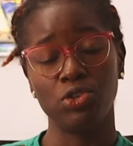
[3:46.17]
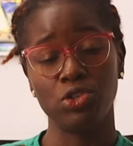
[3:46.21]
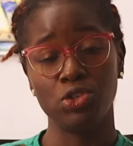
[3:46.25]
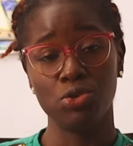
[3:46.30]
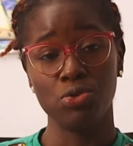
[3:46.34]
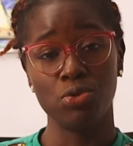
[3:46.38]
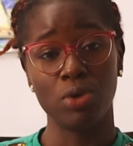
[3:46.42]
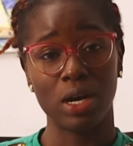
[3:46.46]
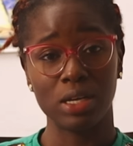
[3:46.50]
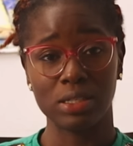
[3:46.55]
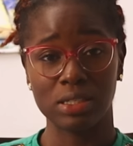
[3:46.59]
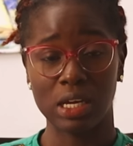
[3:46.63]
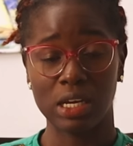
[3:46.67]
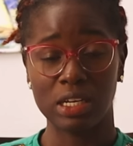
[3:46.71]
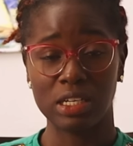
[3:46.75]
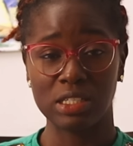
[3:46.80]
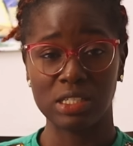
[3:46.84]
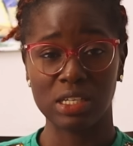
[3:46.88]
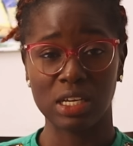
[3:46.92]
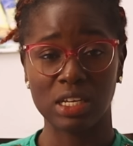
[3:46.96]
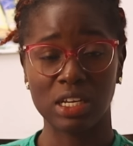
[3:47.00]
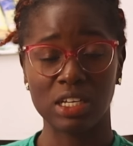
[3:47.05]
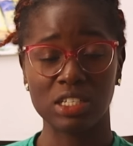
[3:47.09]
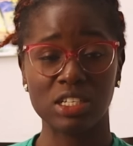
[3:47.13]
you as an
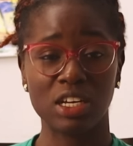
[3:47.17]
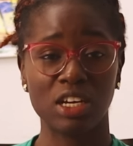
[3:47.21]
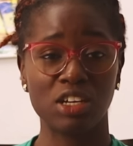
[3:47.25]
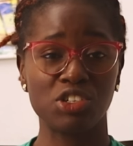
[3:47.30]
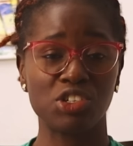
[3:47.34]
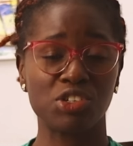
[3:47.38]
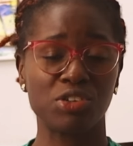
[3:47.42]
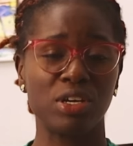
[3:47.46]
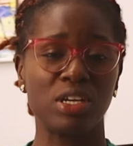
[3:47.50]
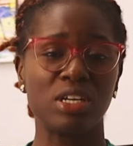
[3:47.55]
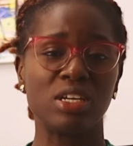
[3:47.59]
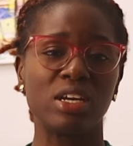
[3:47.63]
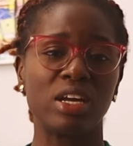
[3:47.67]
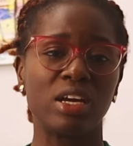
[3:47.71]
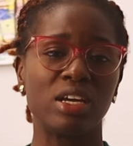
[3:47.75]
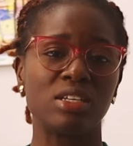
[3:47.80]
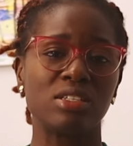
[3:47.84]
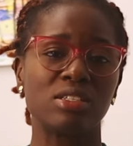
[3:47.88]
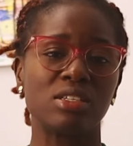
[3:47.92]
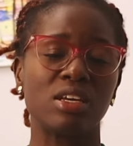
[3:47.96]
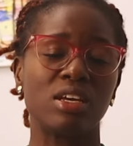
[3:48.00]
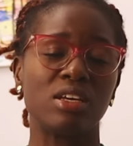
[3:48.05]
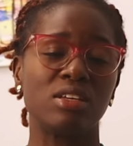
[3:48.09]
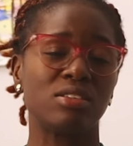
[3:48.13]
international trained
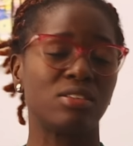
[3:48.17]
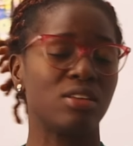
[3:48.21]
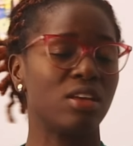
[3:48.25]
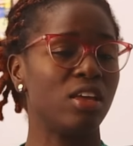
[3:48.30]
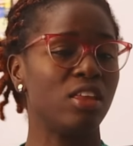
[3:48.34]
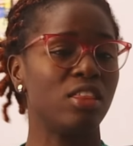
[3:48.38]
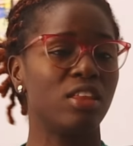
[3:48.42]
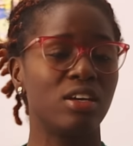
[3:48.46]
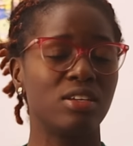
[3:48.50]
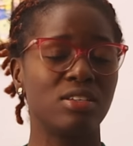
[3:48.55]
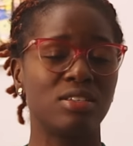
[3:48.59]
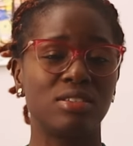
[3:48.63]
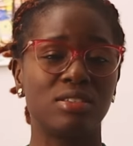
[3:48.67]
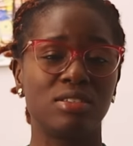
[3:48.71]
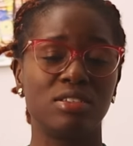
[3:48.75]
nurse is either